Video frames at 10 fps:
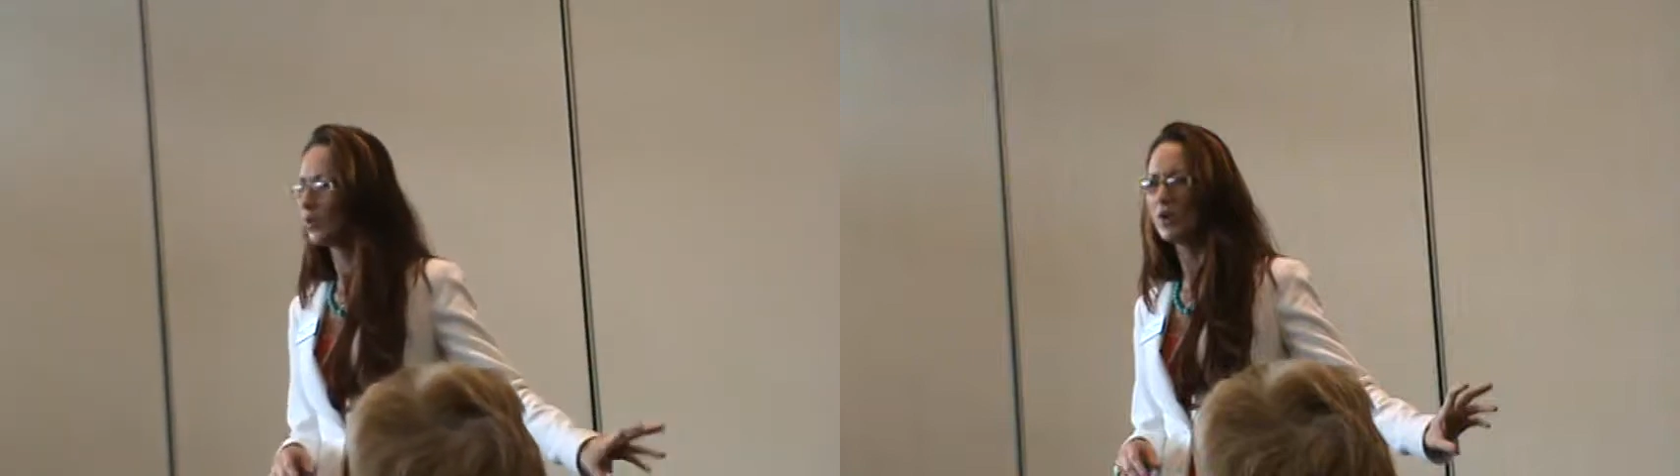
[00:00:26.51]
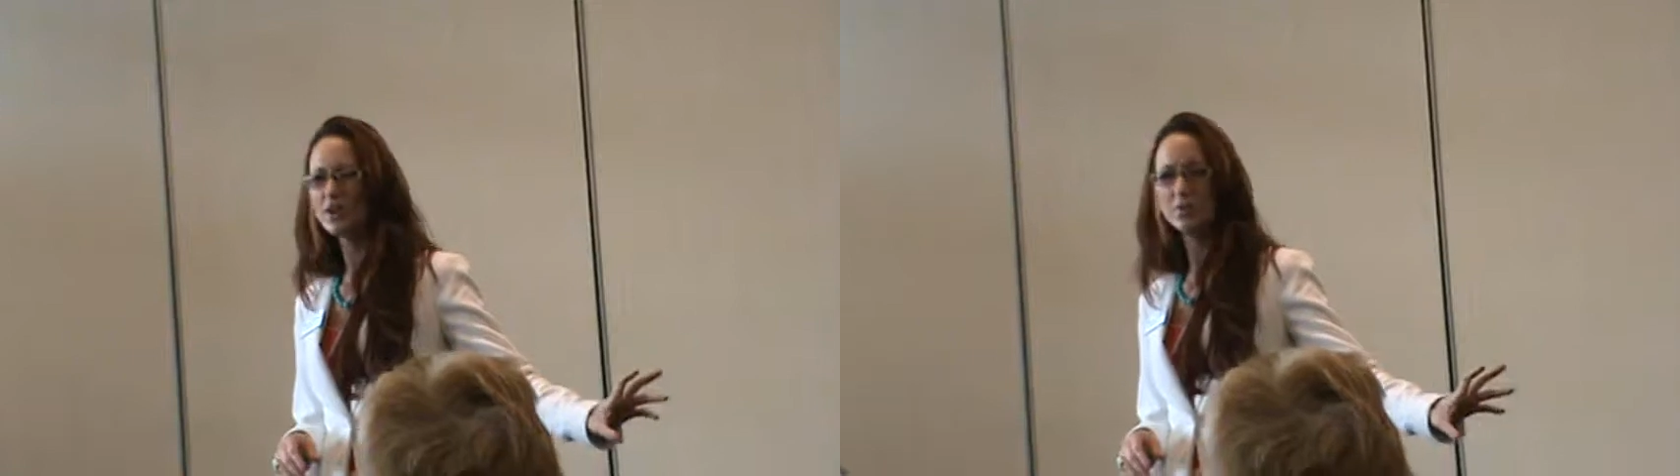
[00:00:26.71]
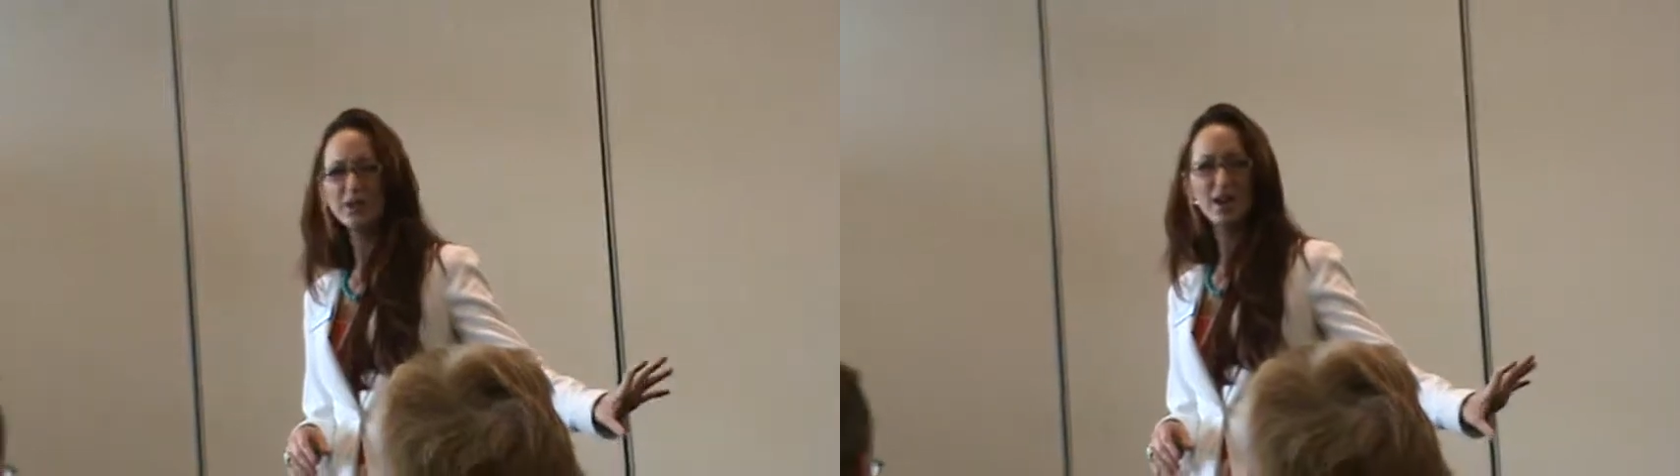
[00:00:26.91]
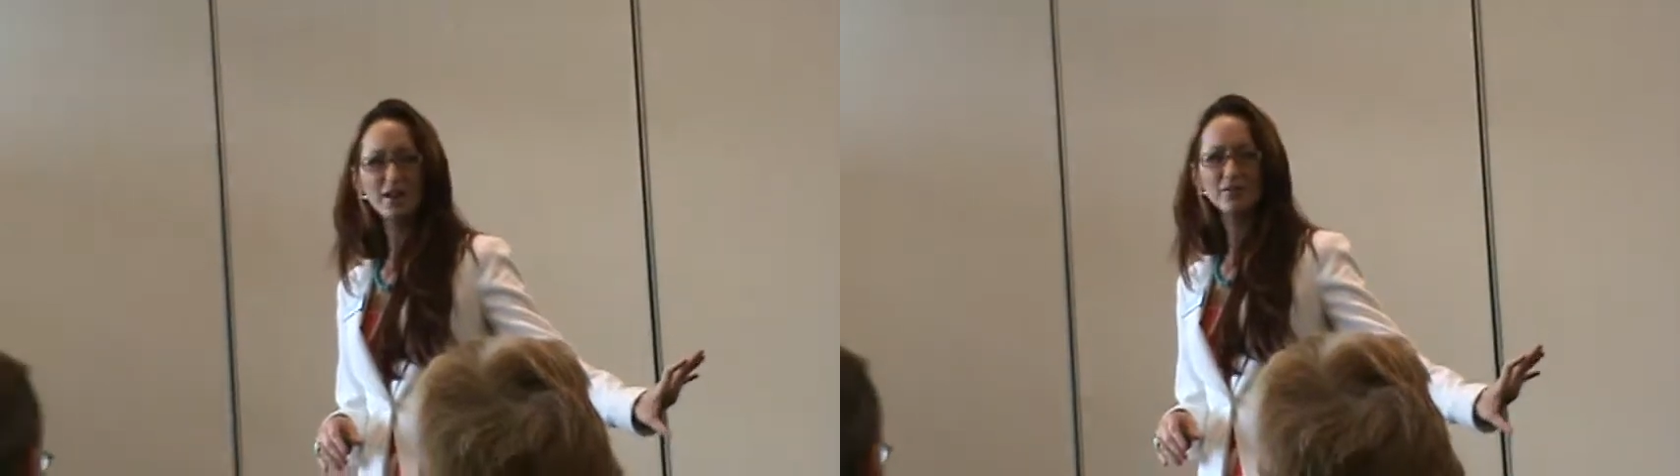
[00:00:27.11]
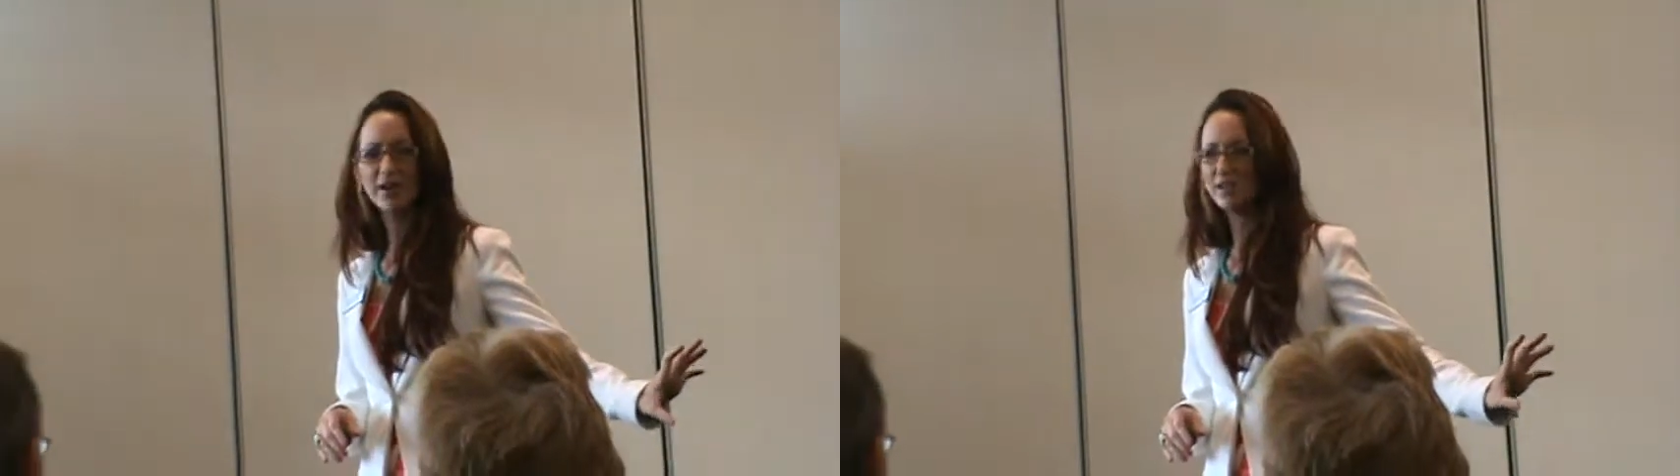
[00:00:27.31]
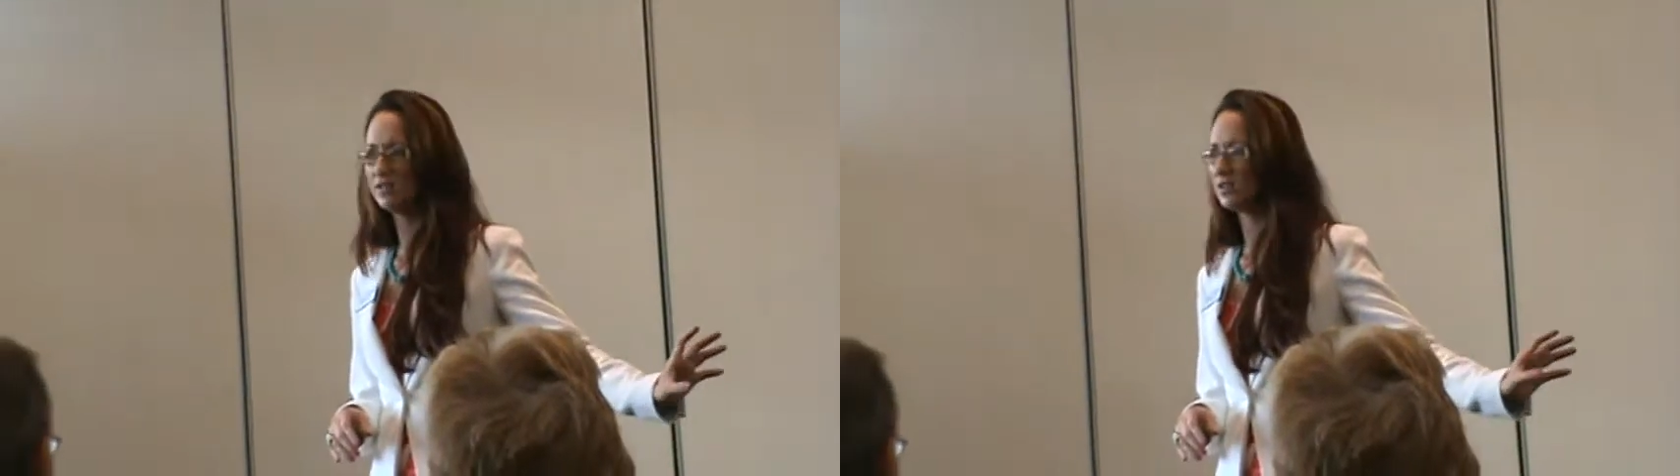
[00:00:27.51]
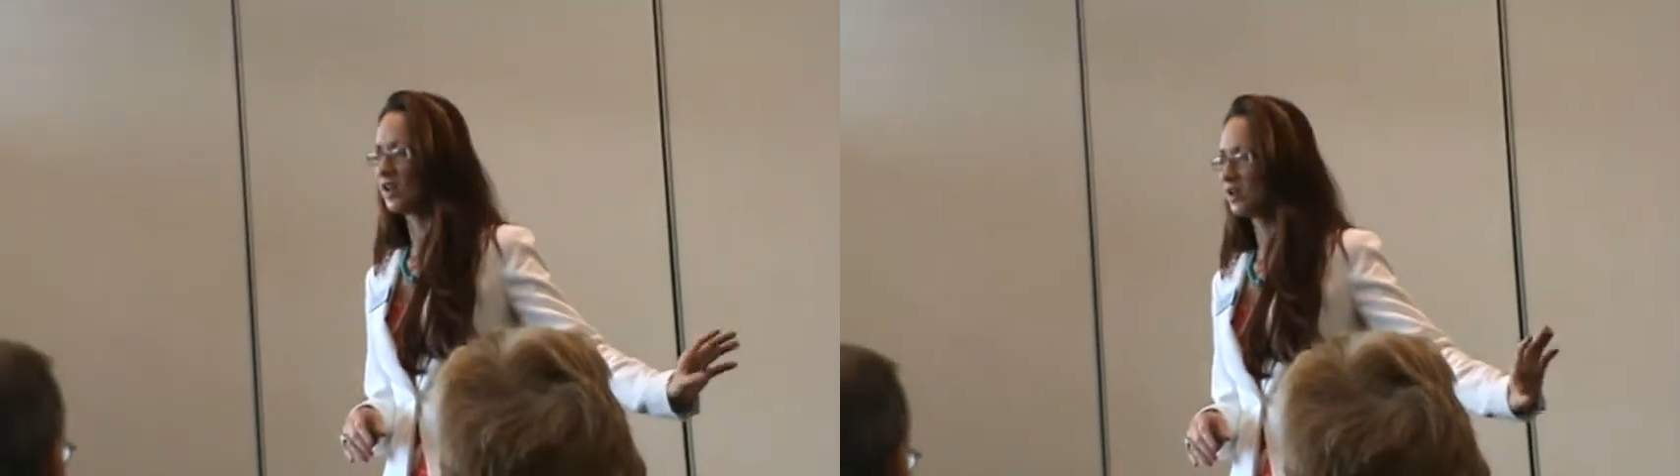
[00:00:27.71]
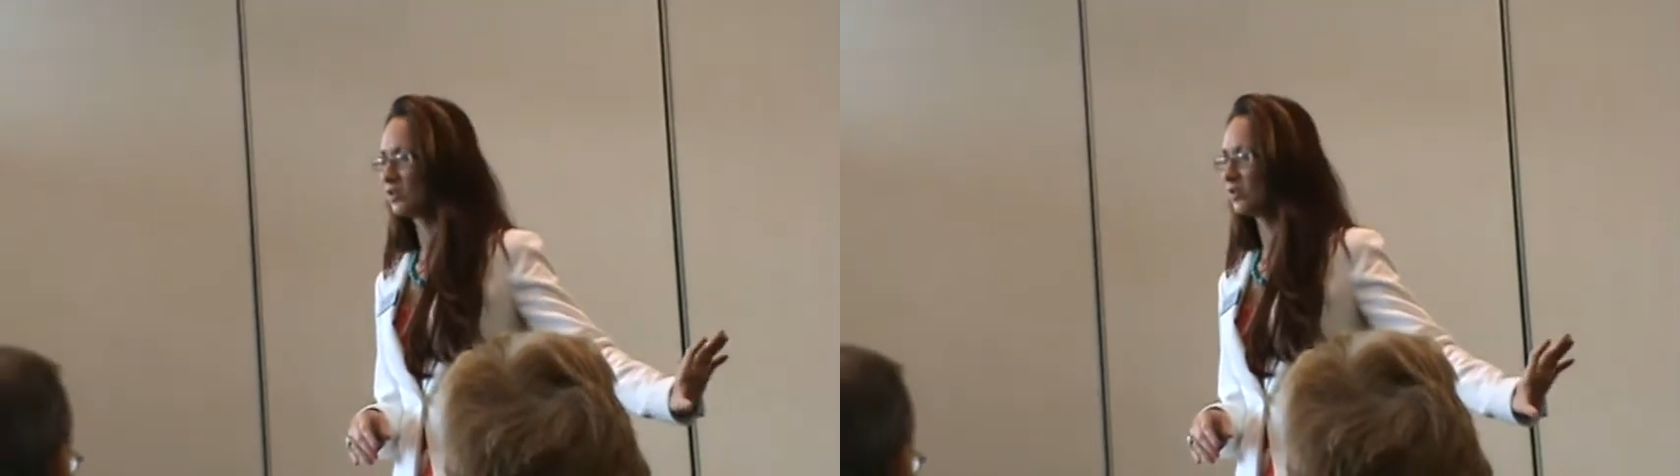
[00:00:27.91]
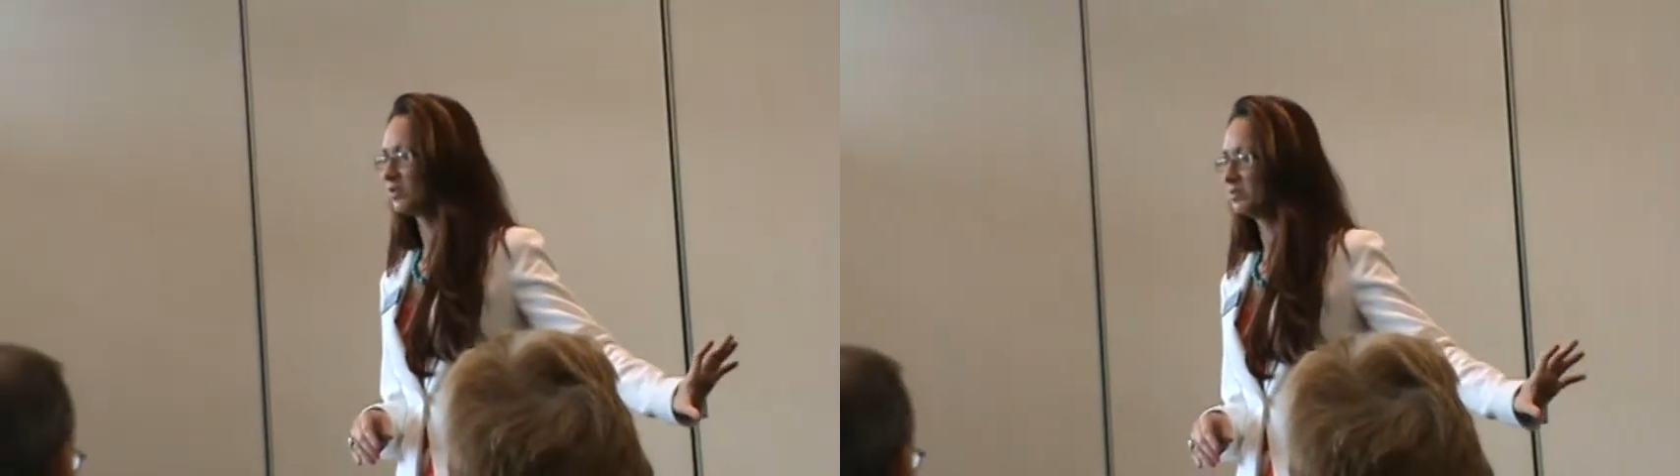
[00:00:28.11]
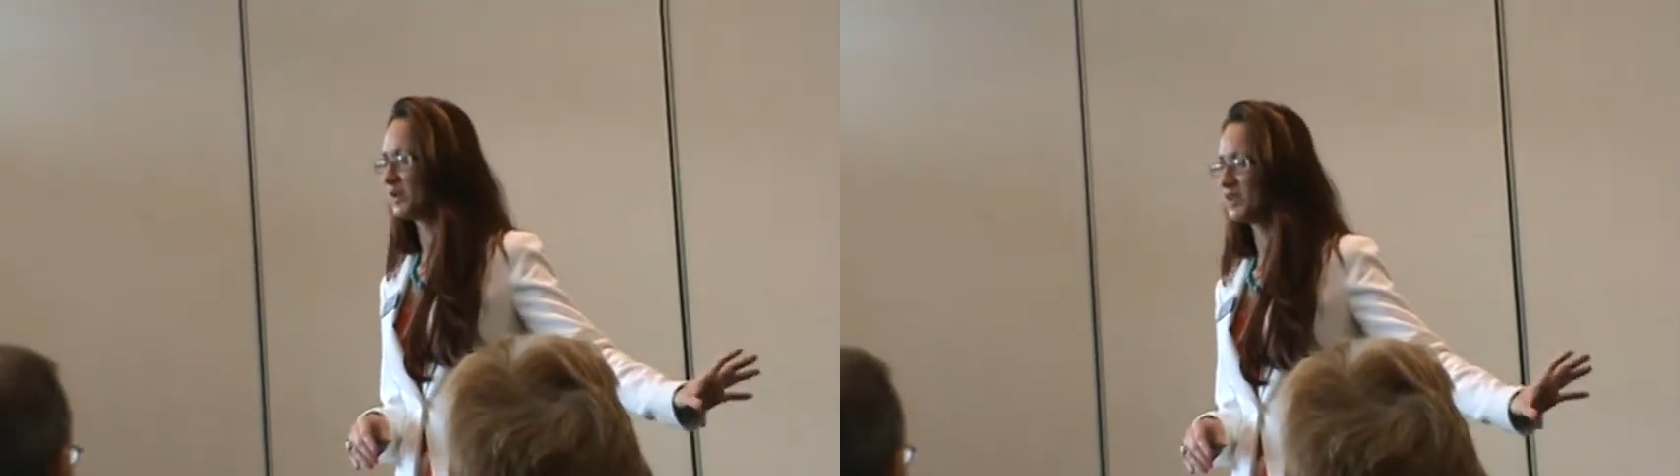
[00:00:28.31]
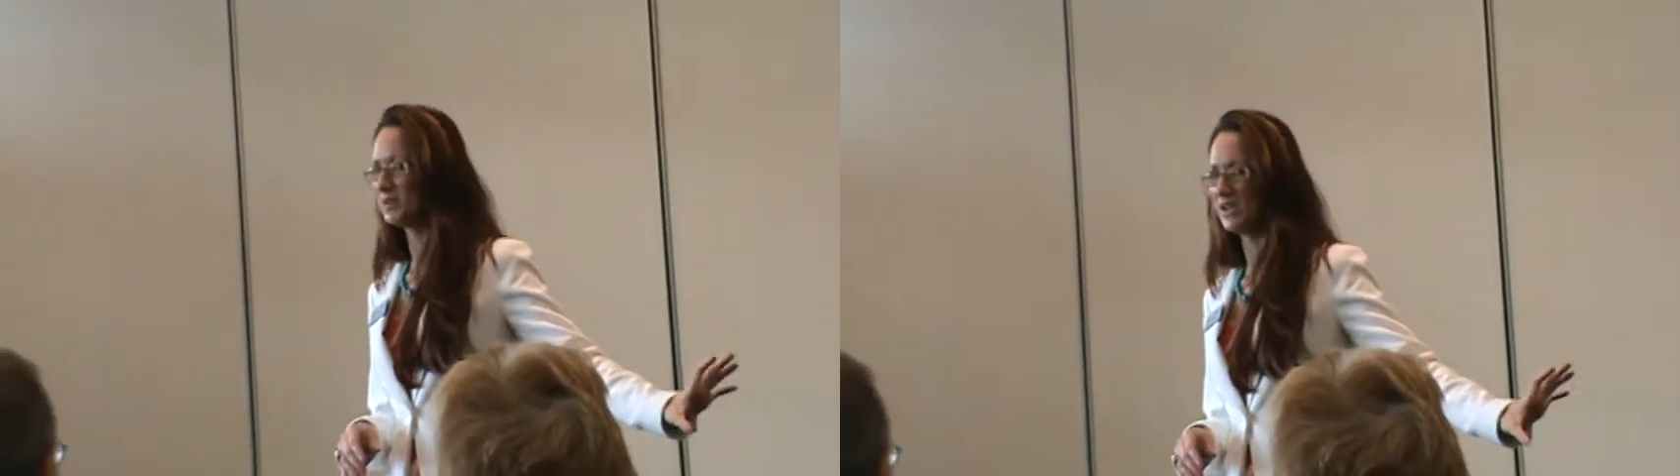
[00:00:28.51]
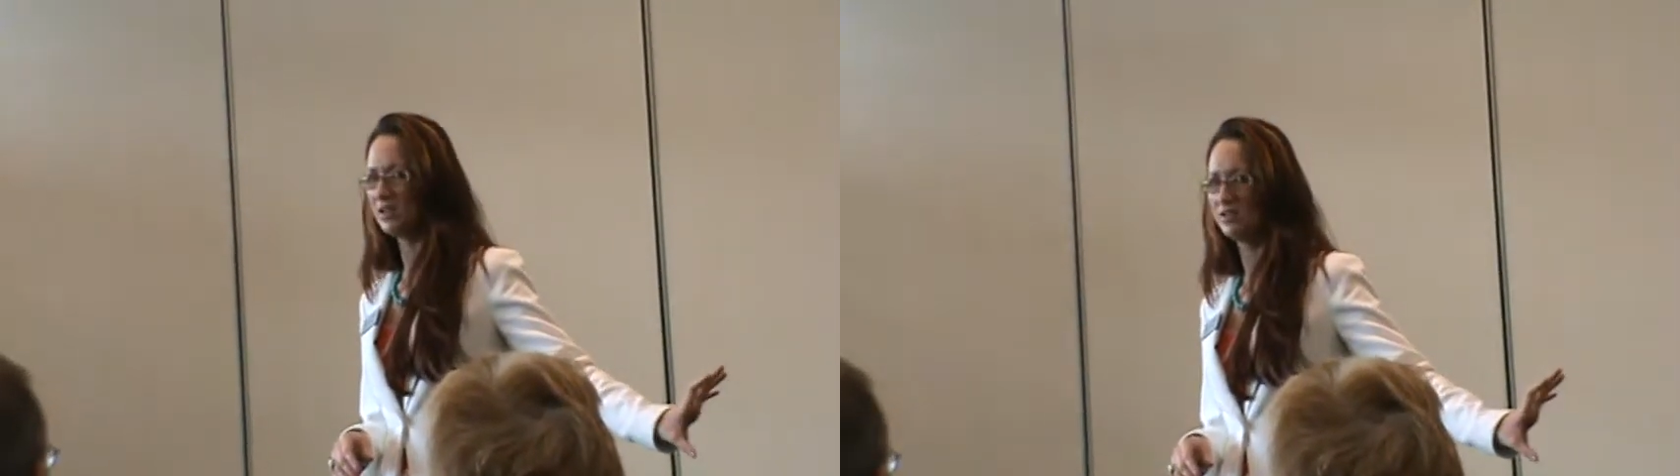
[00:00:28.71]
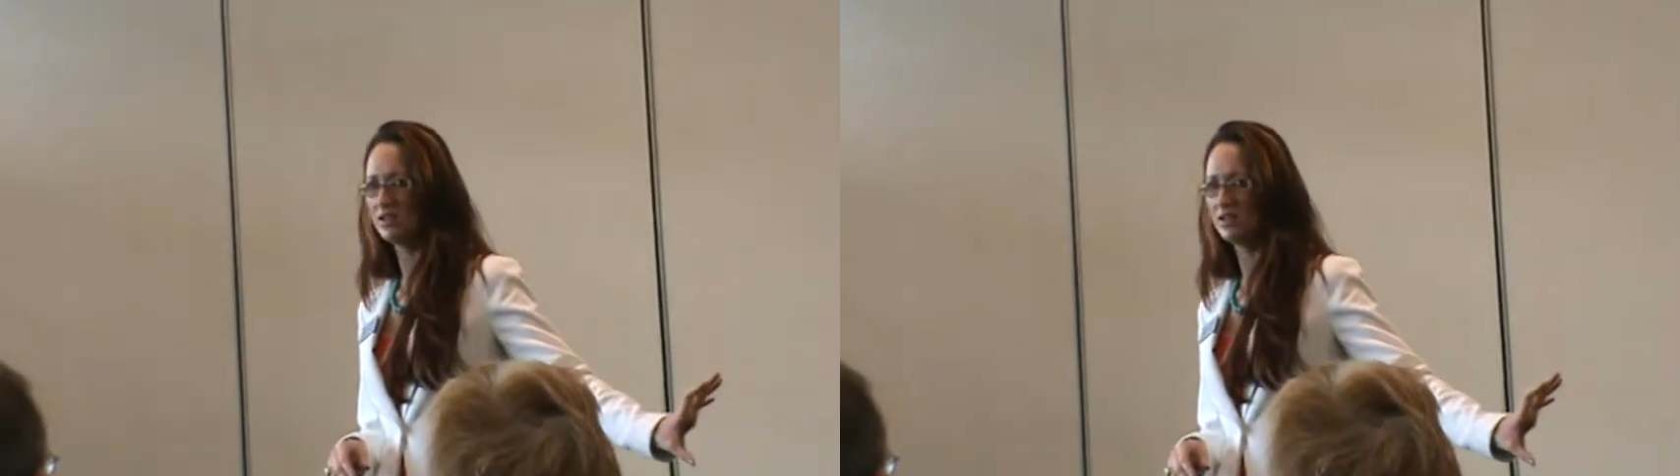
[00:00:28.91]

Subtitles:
What can we not find on Google, by the way?